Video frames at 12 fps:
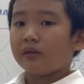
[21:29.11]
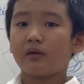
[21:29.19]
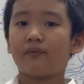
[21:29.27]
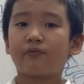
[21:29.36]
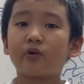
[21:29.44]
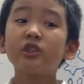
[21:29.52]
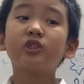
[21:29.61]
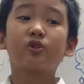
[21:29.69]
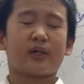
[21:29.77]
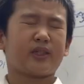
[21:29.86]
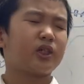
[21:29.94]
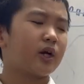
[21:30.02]
The first
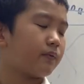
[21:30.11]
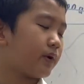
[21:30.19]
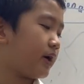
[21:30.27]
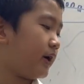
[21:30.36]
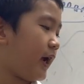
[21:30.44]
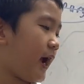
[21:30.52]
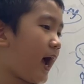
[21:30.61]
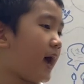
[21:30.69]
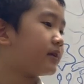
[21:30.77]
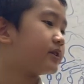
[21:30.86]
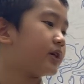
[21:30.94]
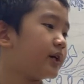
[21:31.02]
question we're going to
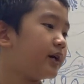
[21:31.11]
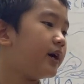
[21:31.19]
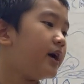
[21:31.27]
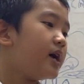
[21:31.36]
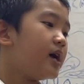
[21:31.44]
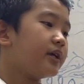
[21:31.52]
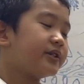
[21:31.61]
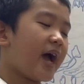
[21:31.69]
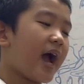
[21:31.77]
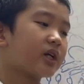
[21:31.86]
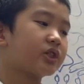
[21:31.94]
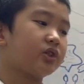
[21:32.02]
answer is
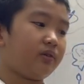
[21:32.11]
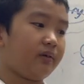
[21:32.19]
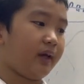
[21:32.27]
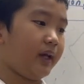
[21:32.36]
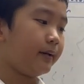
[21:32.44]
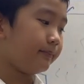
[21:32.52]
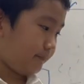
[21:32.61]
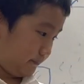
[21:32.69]
actually,